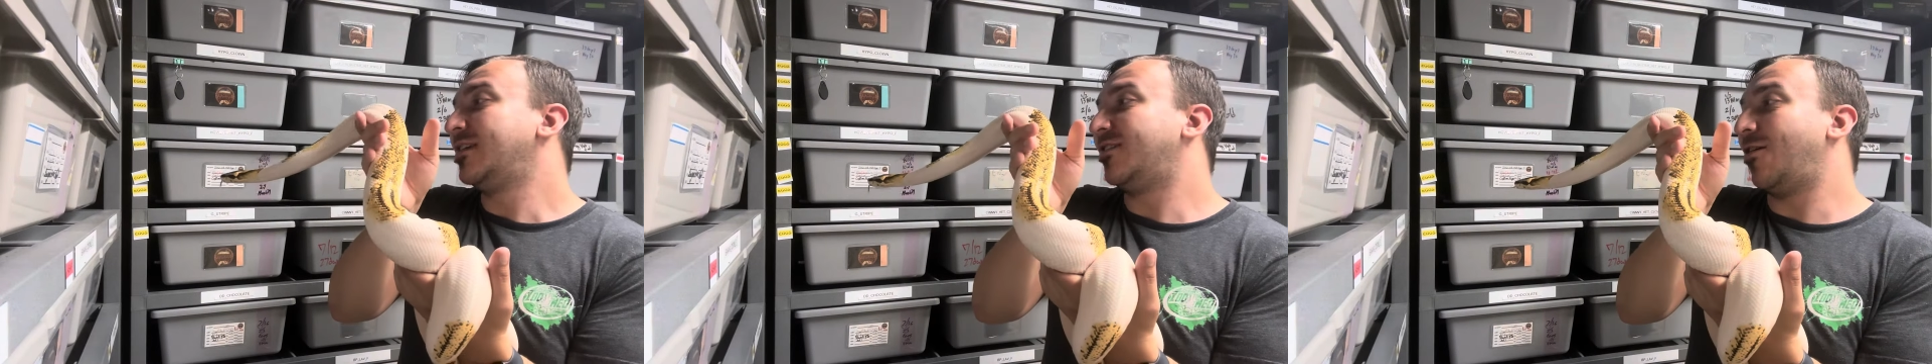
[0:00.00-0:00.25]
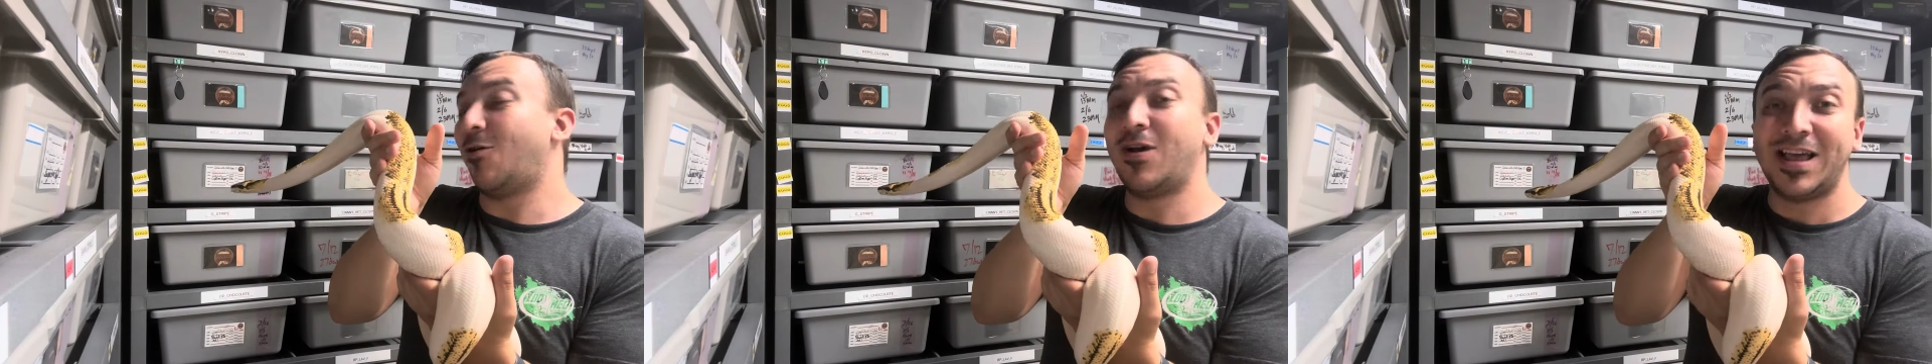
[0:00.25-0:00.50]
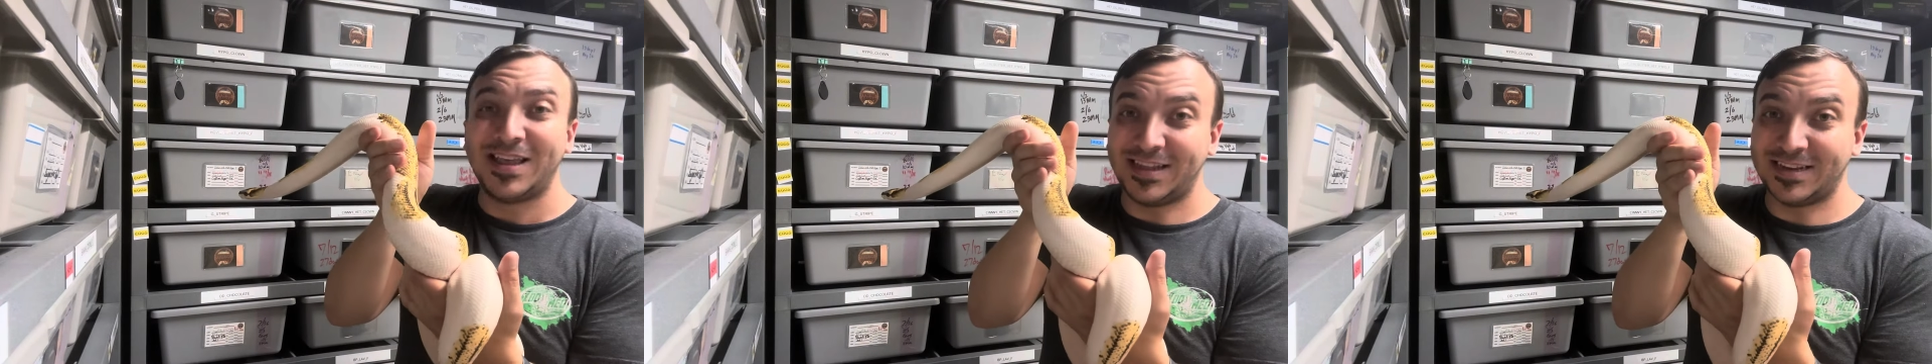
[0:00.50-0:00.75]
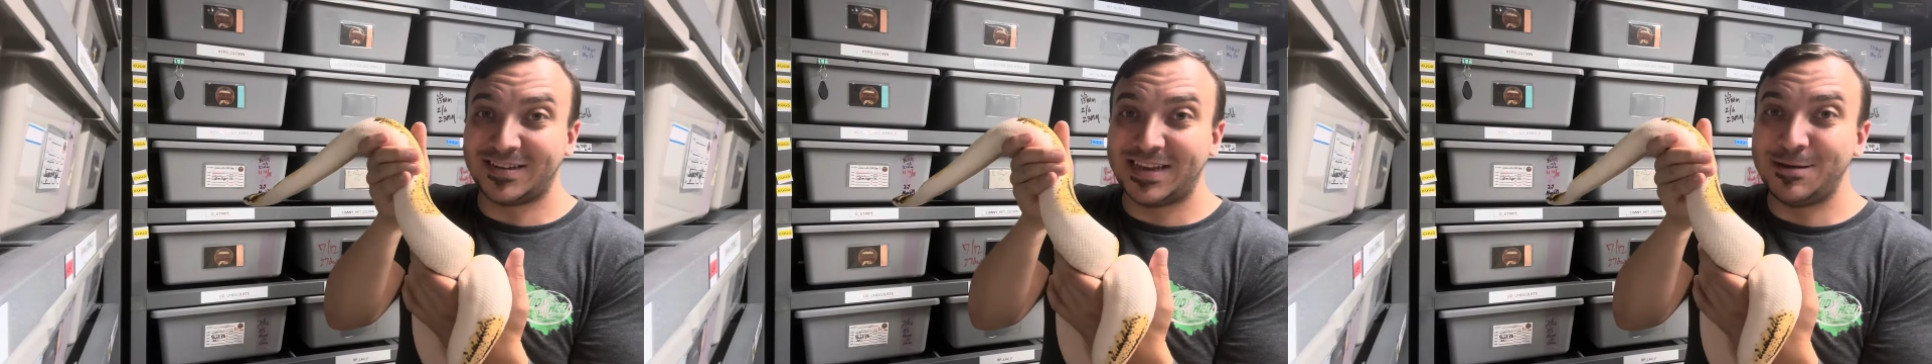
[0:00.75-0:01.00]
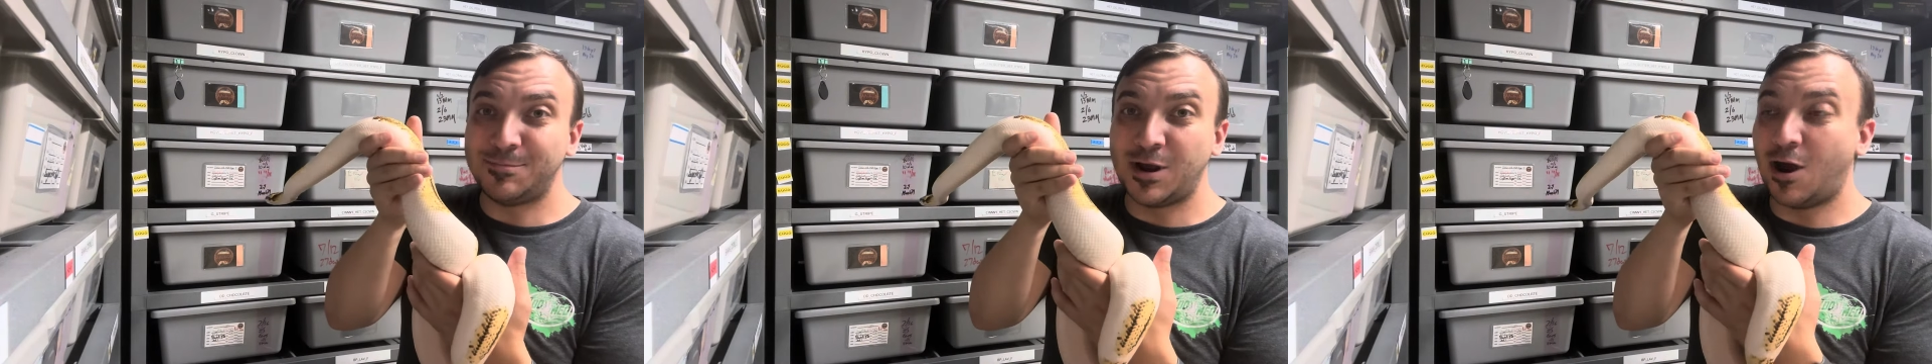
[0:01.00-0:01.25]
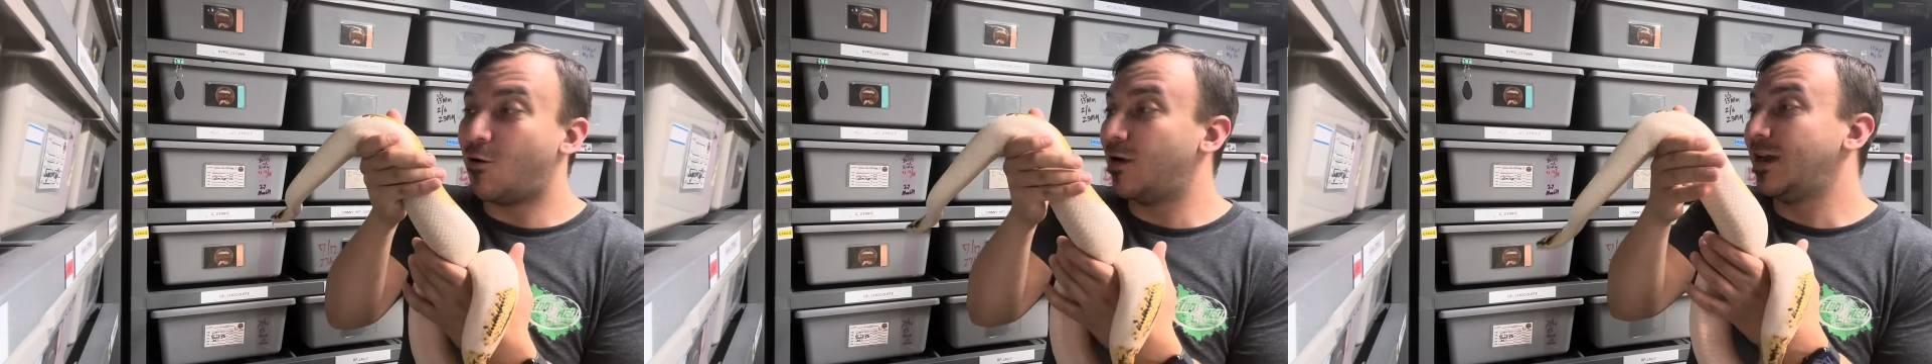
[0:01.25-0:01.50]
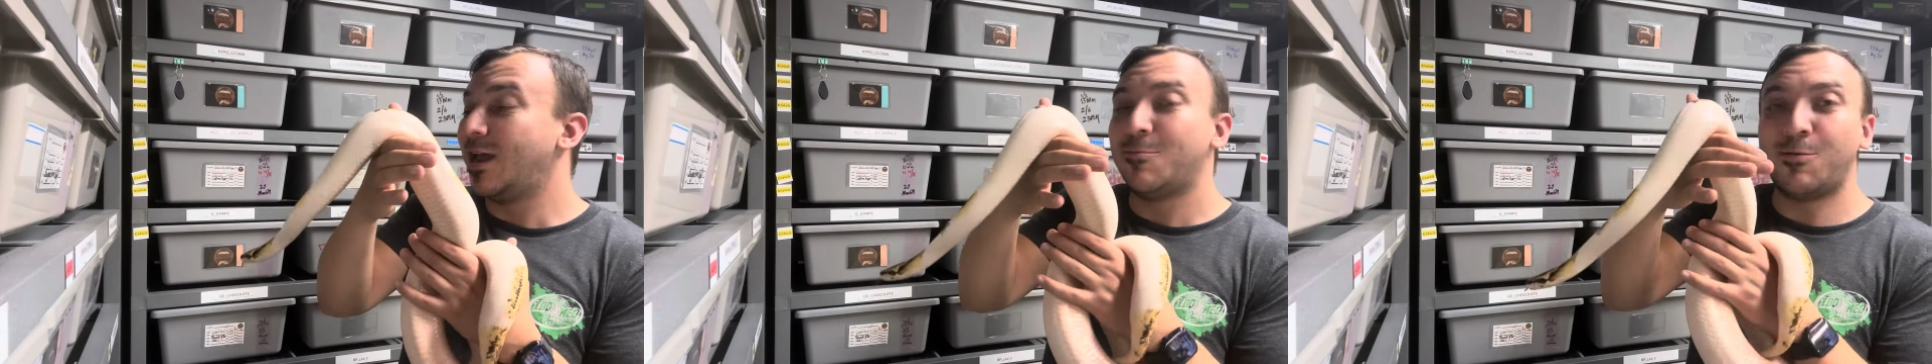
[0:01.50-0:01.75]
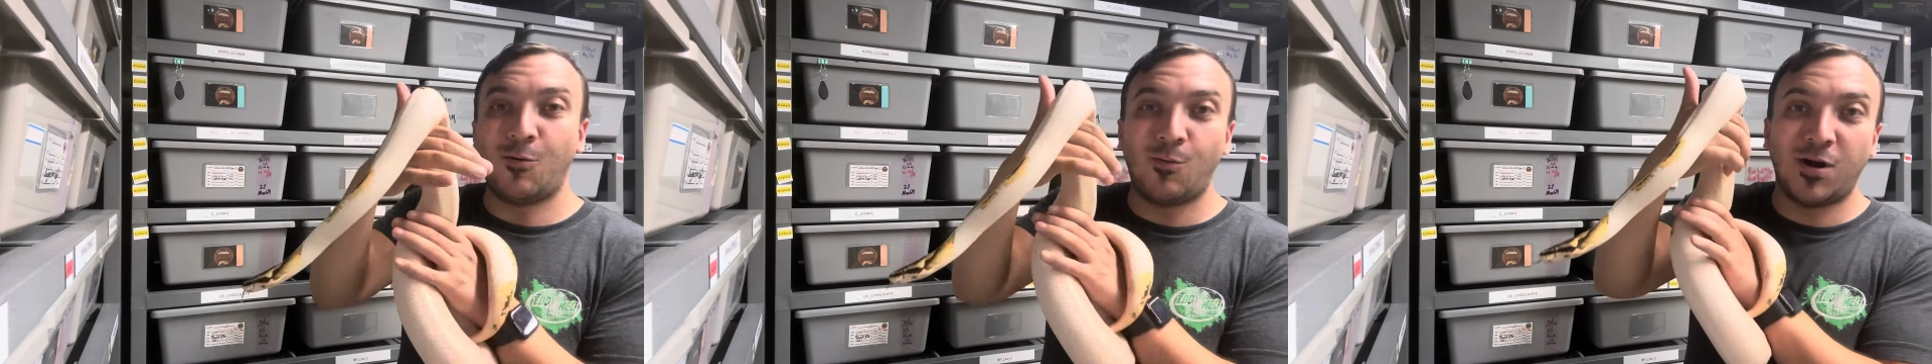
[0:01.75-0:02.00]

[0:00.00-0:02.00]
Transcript: So let's keep going. But